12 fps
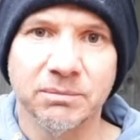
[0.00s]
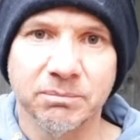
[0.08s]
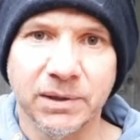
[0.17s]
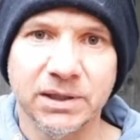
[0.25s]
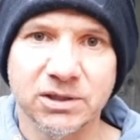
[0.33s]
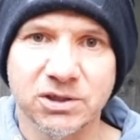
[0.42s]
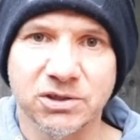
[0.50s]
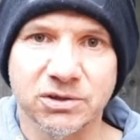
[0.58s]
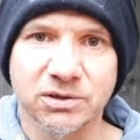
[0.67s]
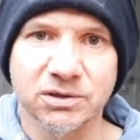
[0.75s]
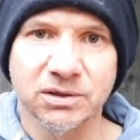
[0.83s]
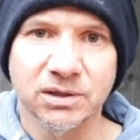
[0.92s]
Make
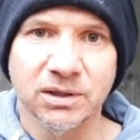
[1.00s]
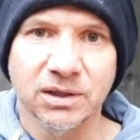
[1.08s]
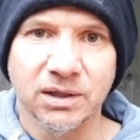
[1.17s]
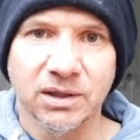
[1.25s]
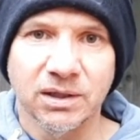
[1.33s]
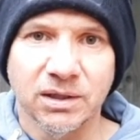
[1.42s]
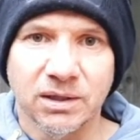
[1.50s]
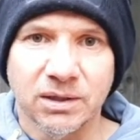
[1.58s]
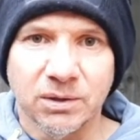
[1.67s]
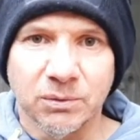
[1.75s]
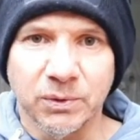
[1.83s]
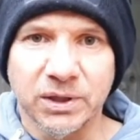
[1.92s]
sure
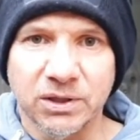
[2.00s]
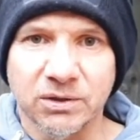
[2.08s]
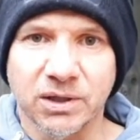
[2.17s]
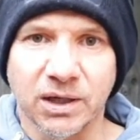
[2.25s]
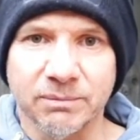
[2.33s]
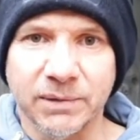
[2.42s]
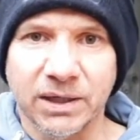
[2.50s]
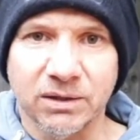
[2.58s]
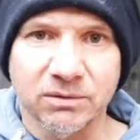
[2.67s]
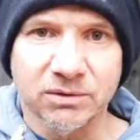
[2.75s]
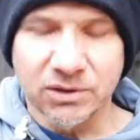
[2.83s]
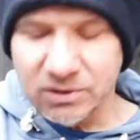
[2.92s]
when you come
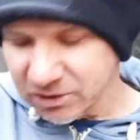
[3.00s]
out you